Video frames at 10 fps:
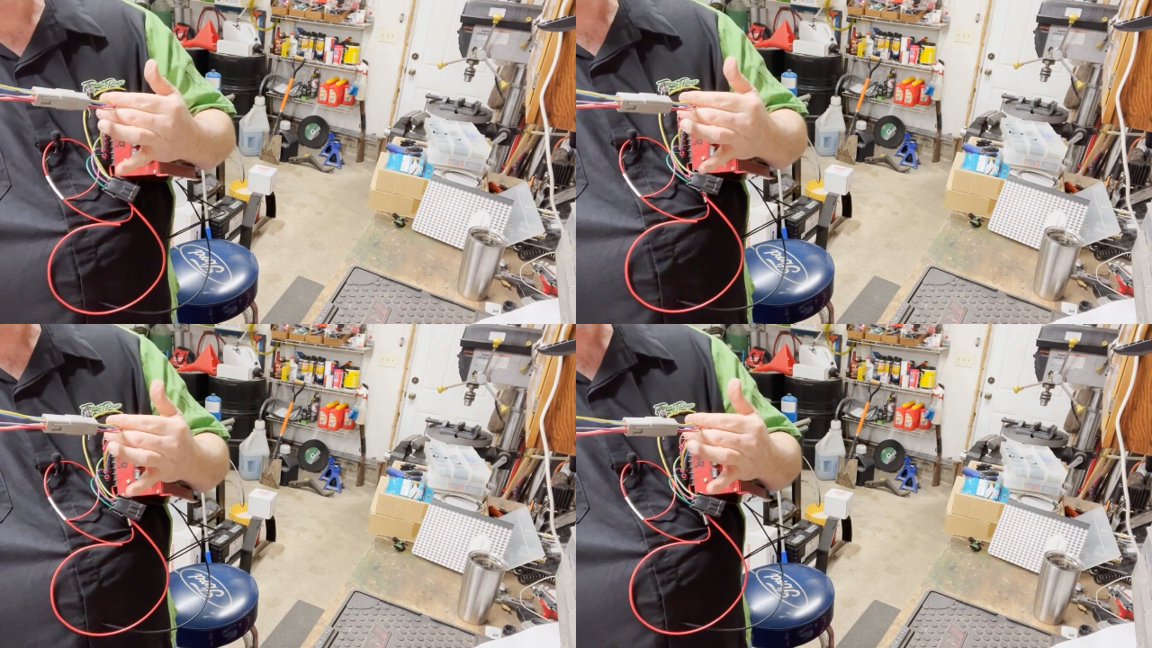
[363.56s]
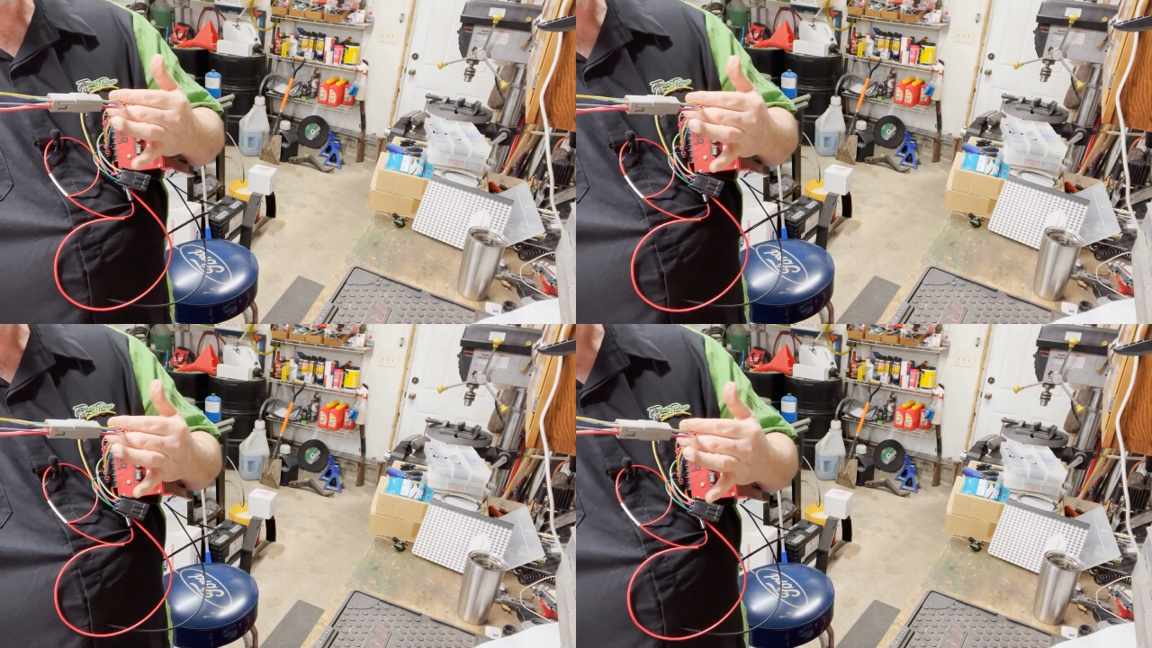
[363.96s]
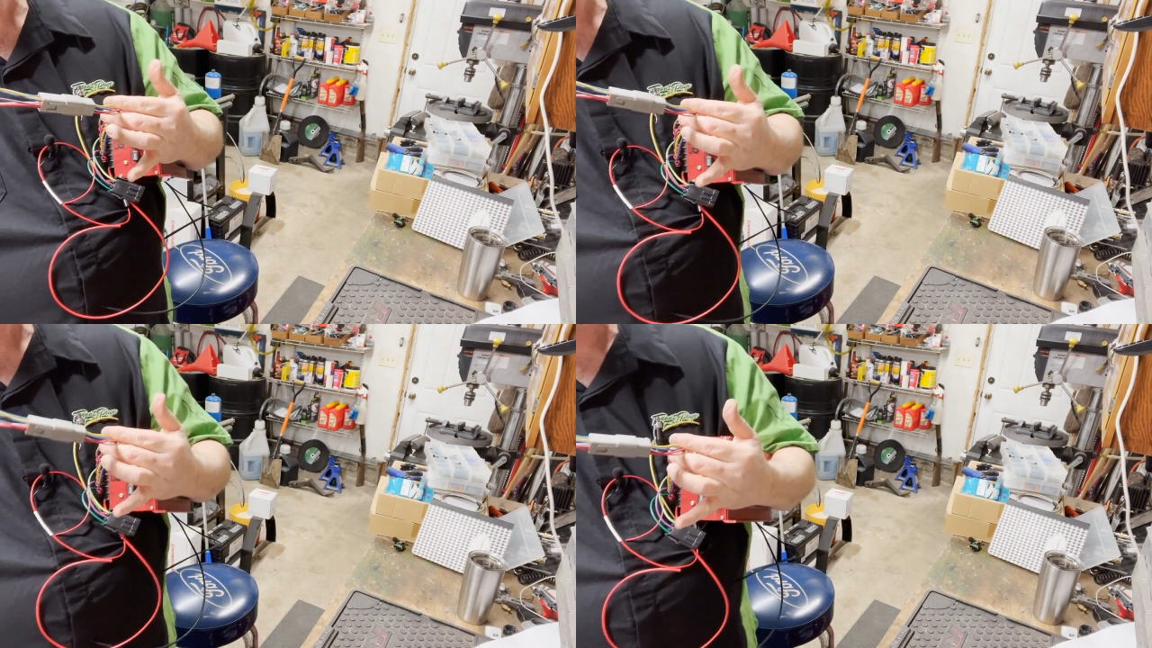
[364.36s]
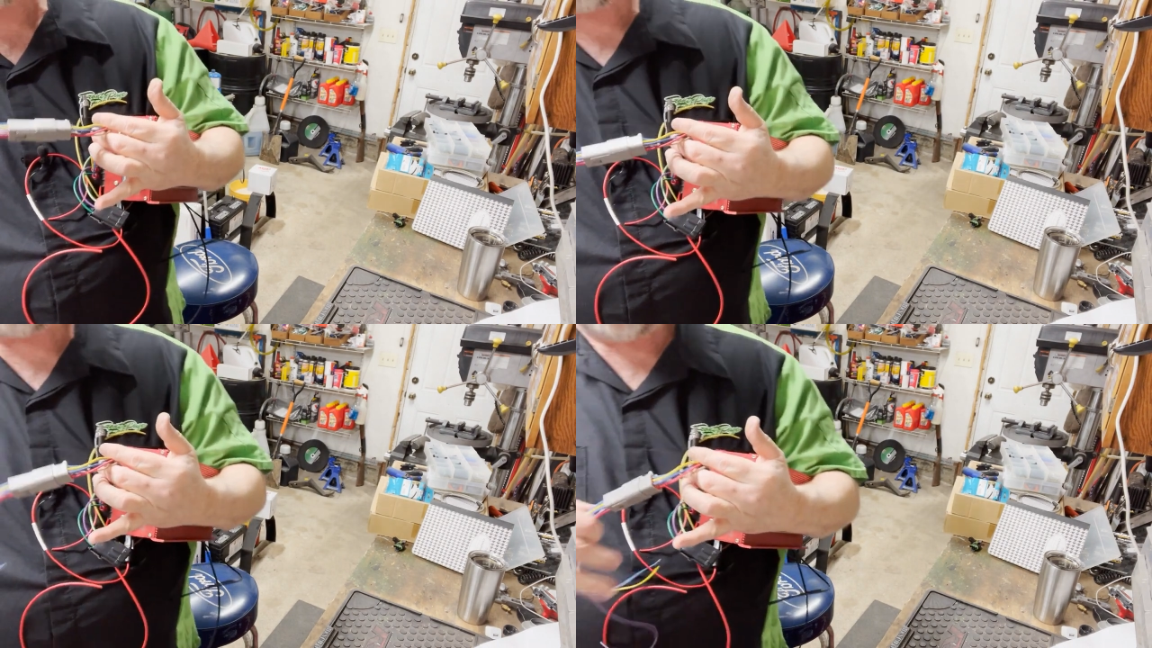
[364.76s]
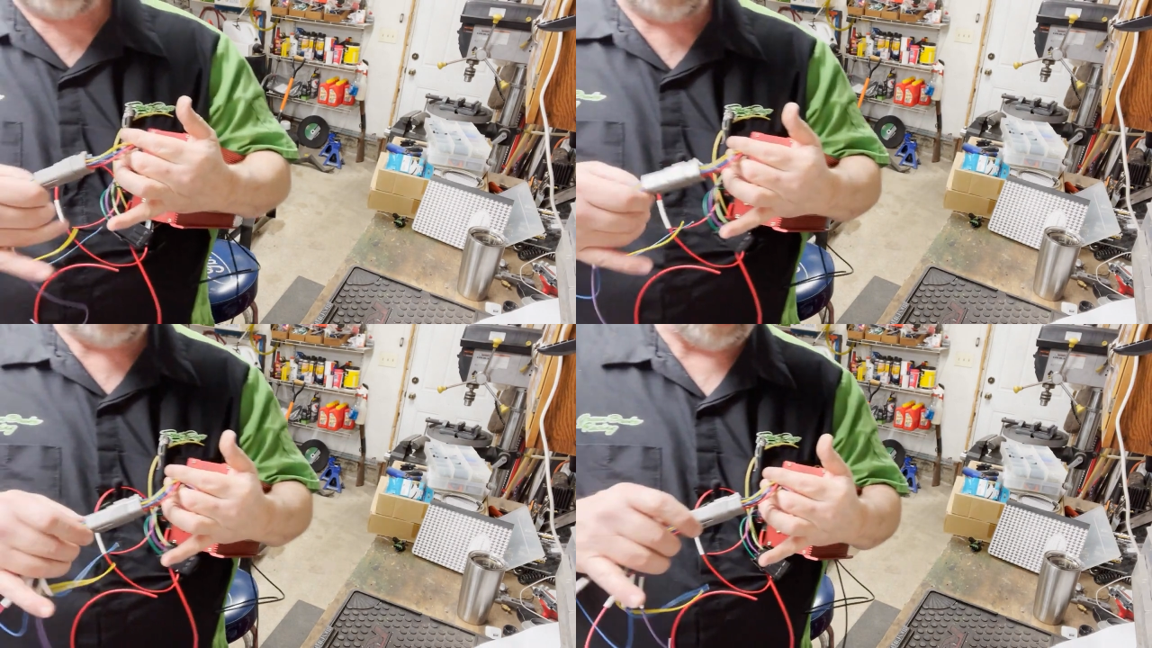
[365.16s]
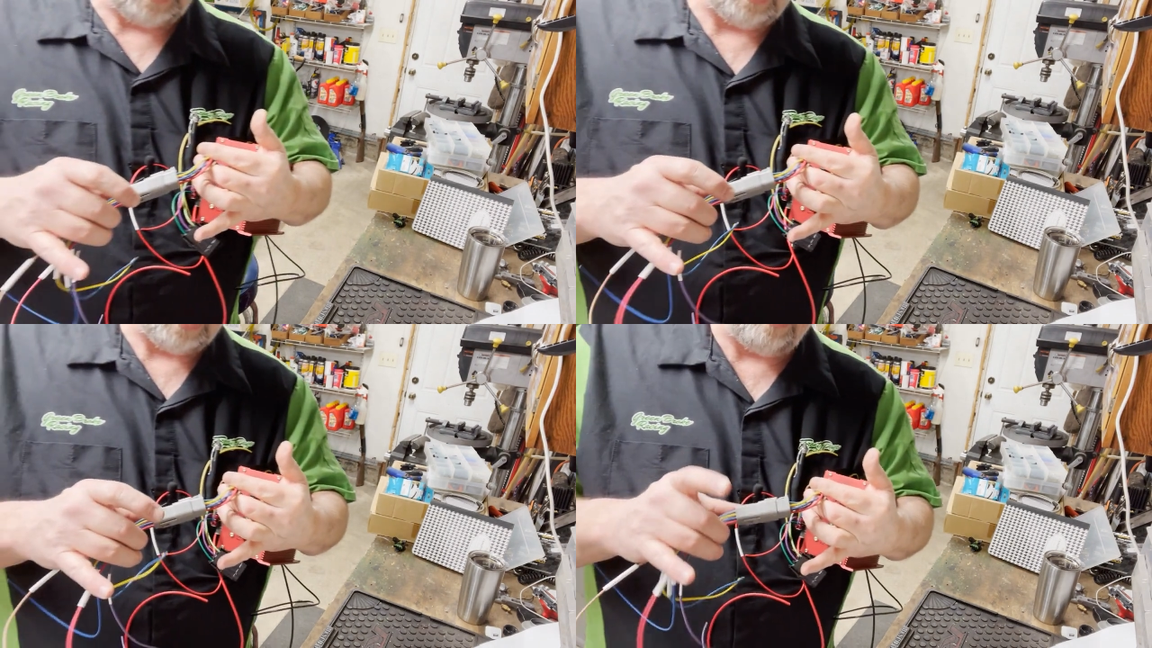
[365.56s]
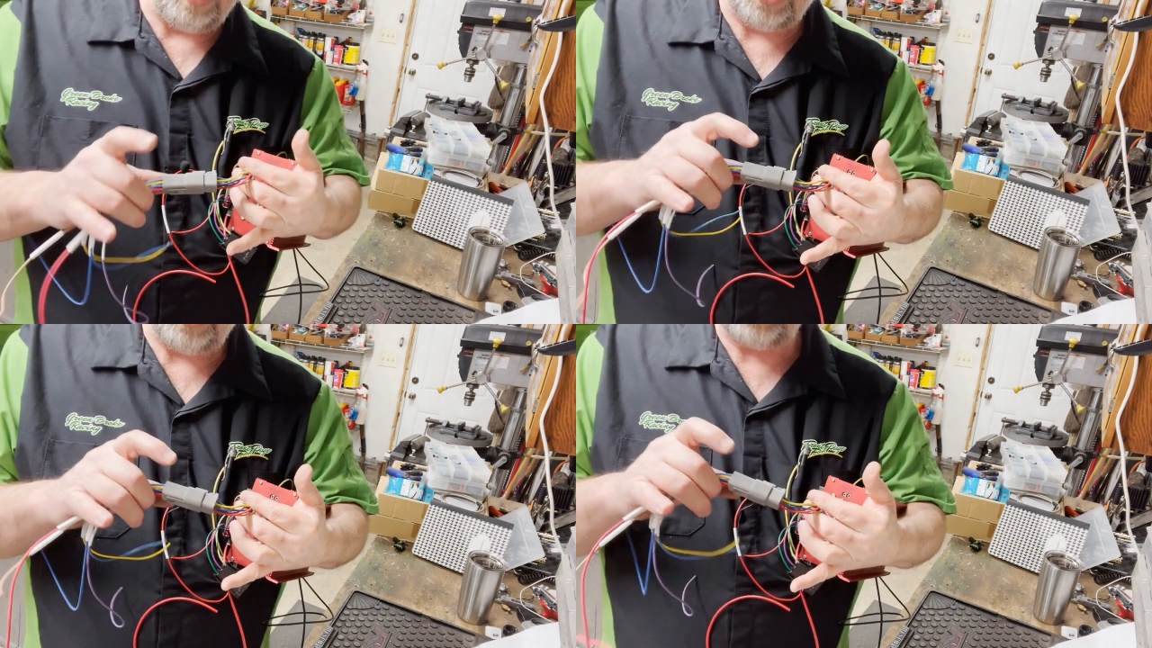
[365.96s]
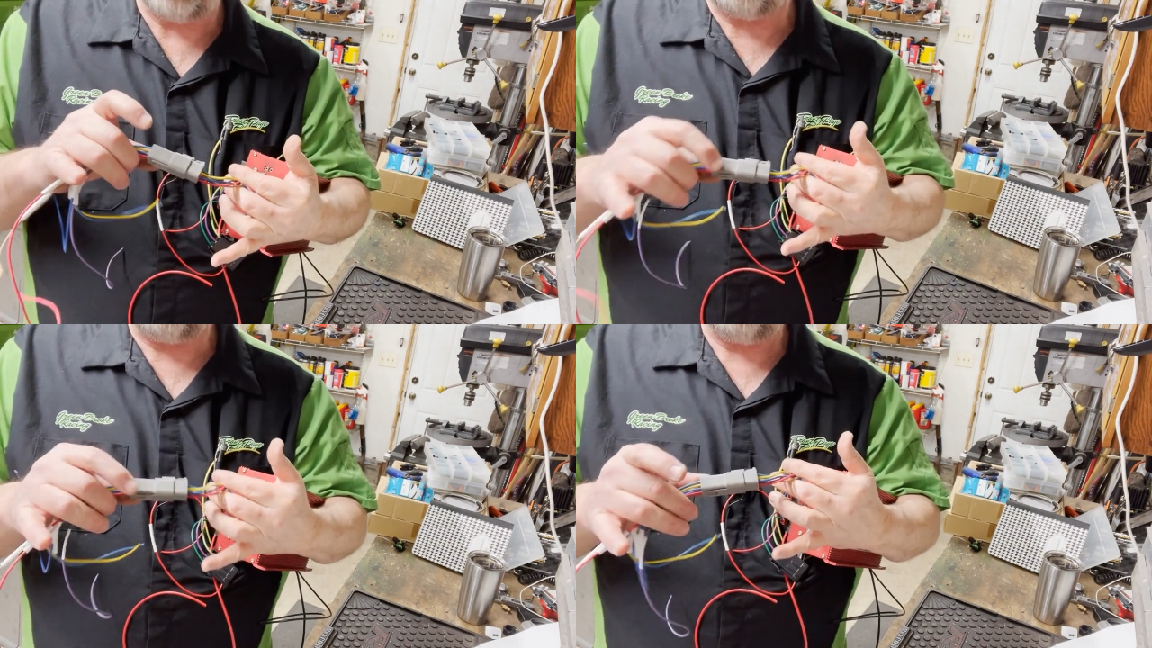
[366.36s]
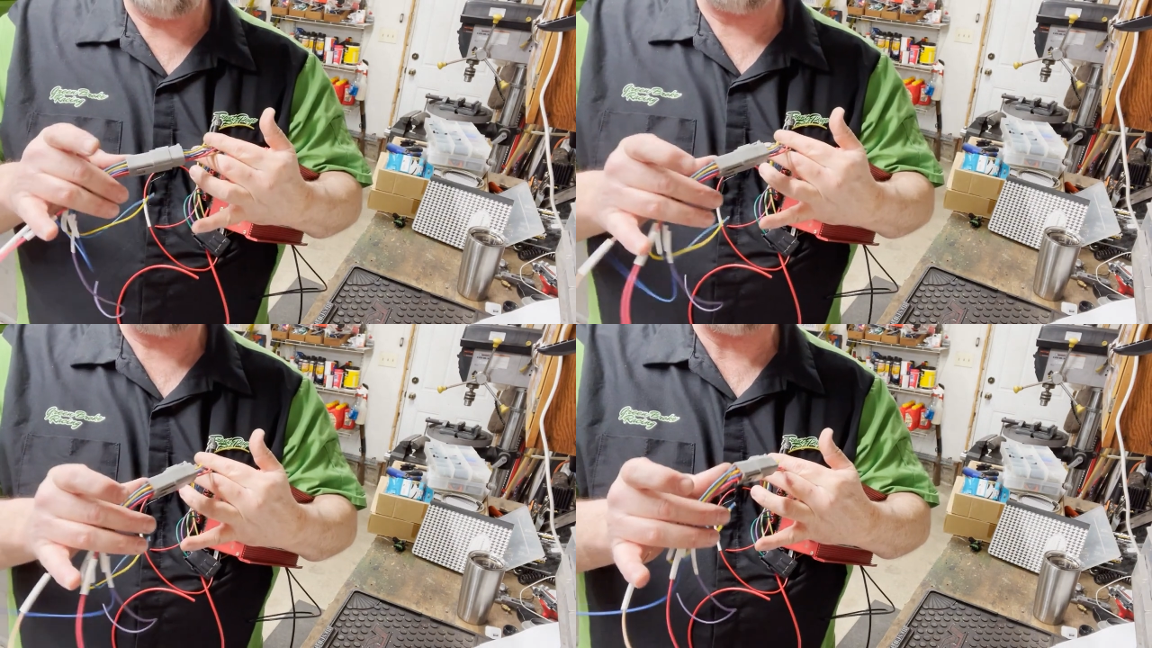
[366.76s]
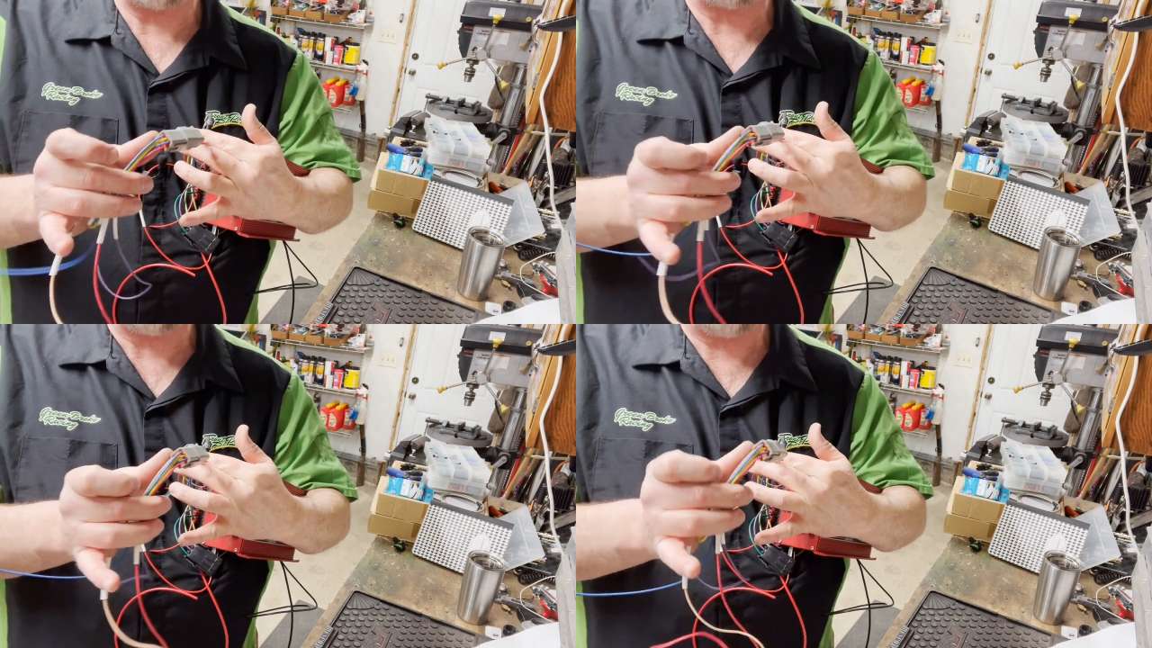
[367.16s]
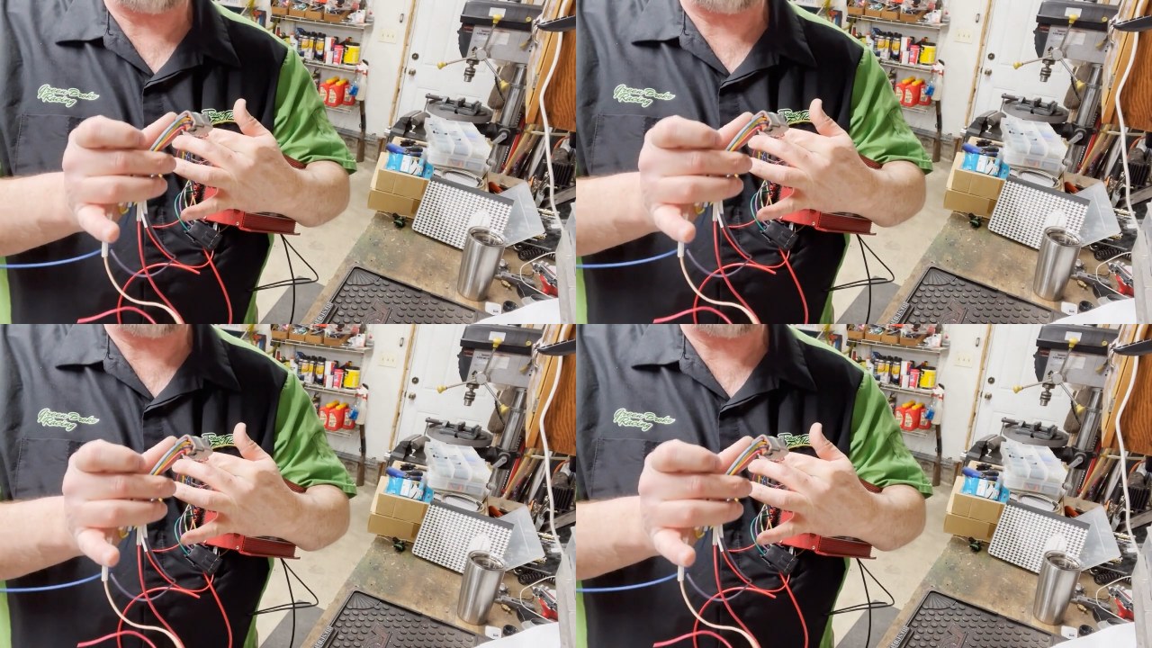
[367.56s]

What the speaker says: [unreadable: no face in view]